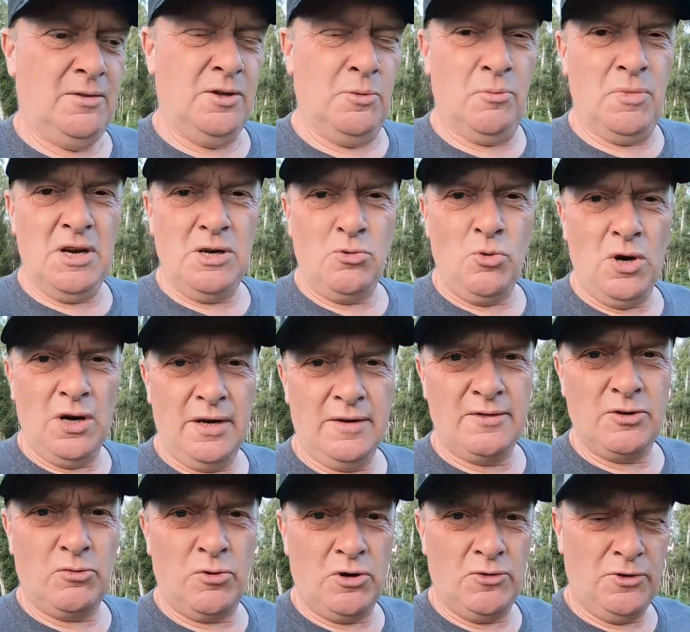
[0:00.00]
The
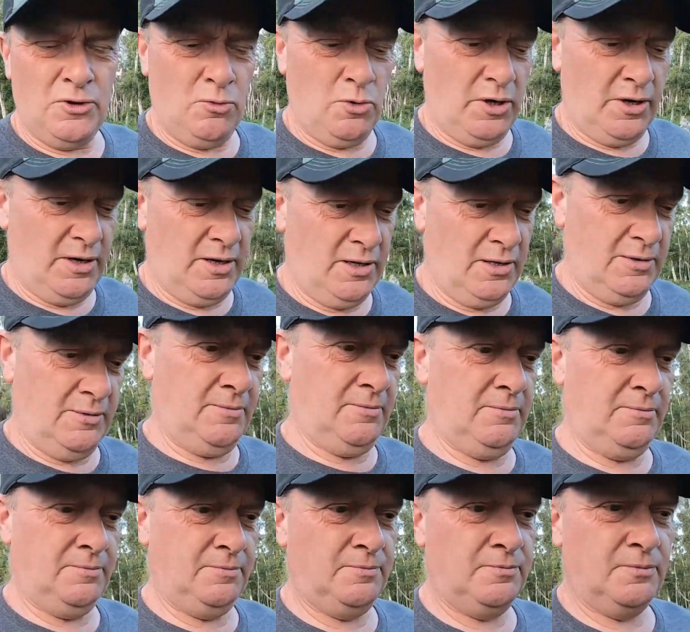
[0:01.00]
midwives were on the way,
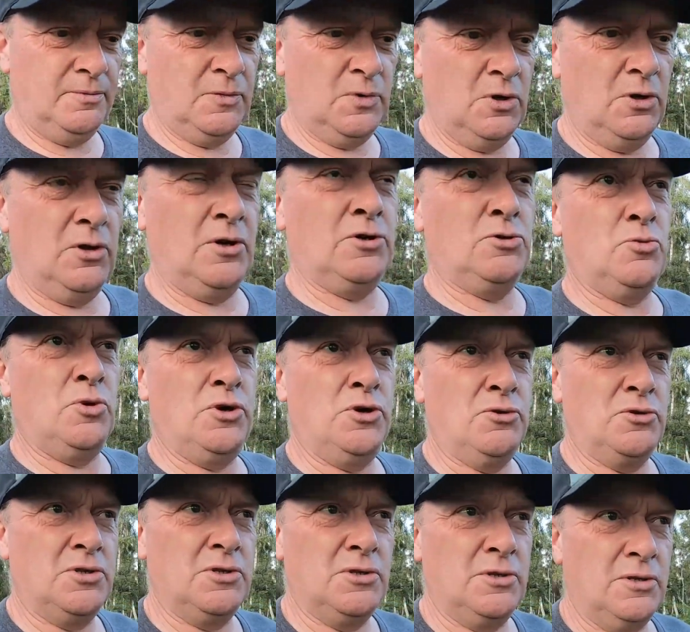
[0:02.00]
or as we
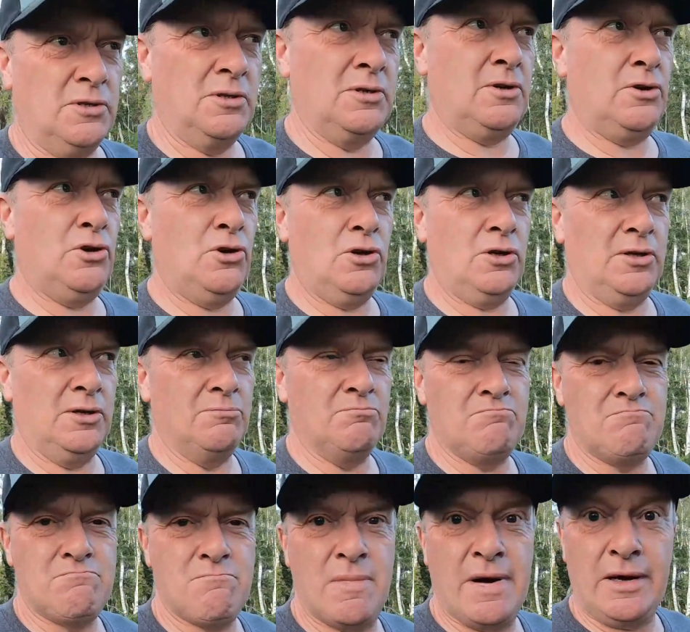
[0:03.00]
used to call
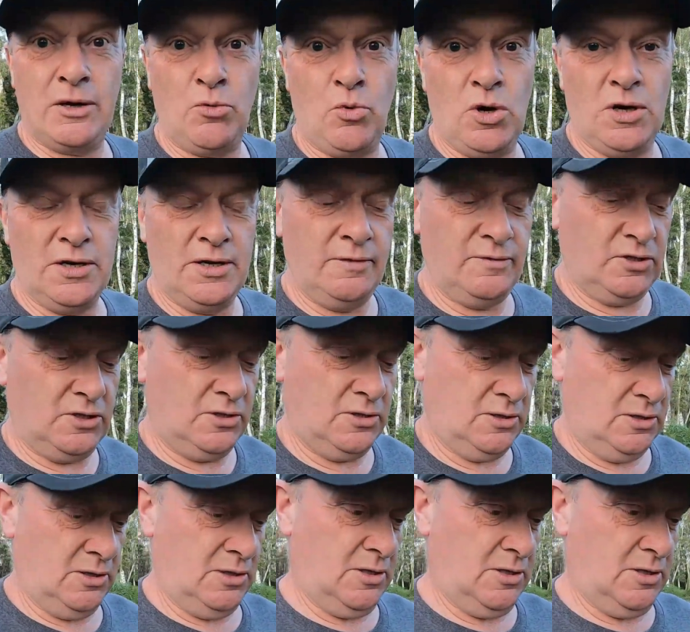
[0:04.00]
them, madwives.